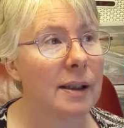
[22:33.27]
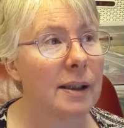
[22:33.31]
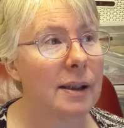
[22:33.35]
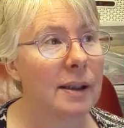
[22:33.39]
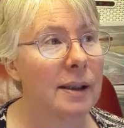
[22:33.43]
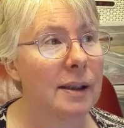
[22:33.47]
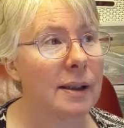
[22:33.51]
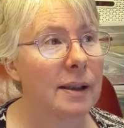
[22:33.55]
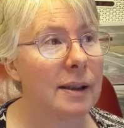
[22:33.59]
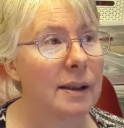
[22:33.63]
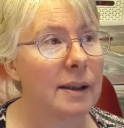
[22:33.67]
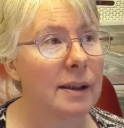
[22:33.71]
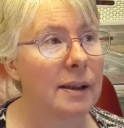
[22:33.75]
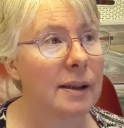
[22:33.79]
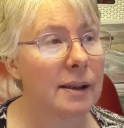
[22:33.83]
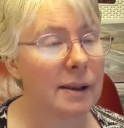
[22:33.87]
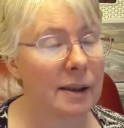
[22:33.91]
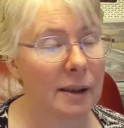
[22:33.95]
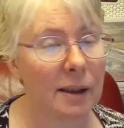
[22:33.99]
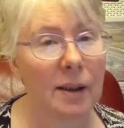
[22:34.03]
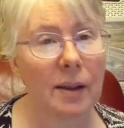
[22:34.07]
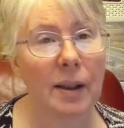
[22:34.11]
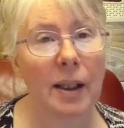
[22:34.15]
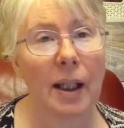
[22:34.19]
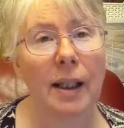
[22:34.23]

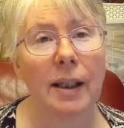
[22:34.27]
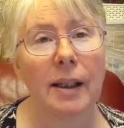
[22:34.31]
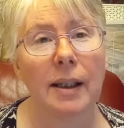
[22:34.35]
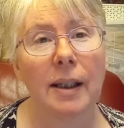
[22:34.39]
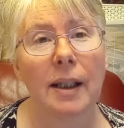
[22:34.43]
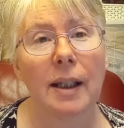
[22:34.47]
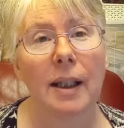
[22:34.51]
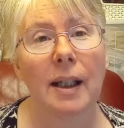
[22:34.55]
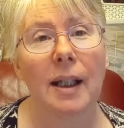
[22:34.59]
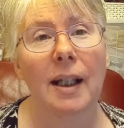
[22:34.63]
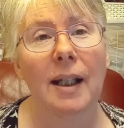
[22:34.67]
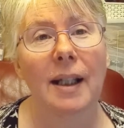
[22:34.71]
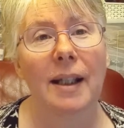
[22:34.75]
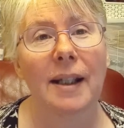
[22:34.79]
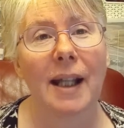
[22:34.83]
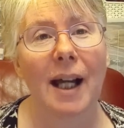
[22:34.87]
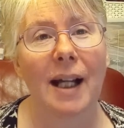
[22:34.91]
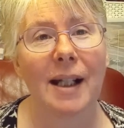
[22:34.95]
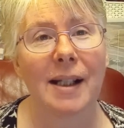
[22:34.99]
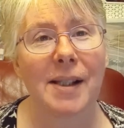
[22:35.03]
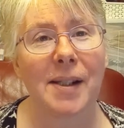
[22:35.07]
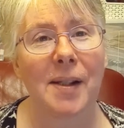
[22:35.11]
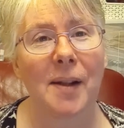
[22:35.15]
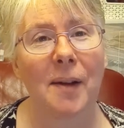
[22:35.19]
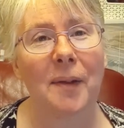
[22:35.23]
Okay.
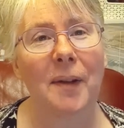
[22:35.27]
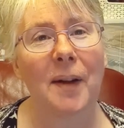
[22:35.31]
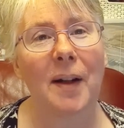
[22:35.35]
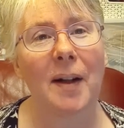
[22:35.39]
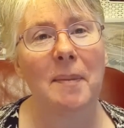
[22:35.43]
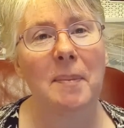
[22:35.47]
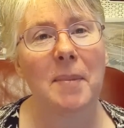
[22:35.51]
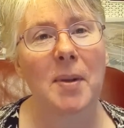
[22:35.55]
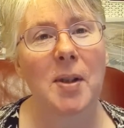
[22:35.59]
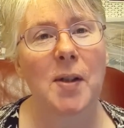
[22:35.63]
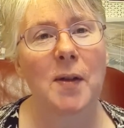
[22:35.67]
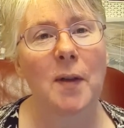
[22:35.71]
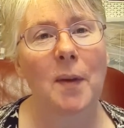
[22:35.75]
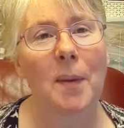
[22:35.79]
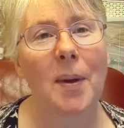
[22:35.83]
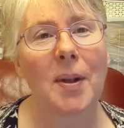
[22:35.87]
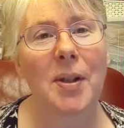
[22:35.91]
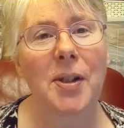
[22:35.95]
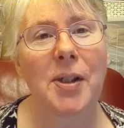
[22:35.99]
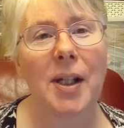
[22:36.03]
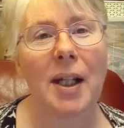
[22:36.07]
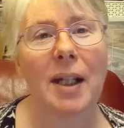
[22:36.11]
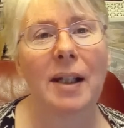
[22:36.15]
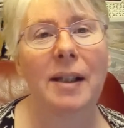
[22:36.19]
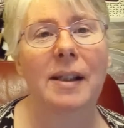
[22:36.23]
Thanks so very much for
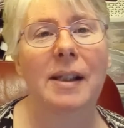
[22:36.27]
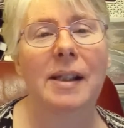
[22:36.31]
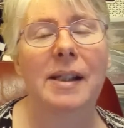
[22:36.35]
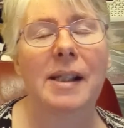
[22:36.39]
watching.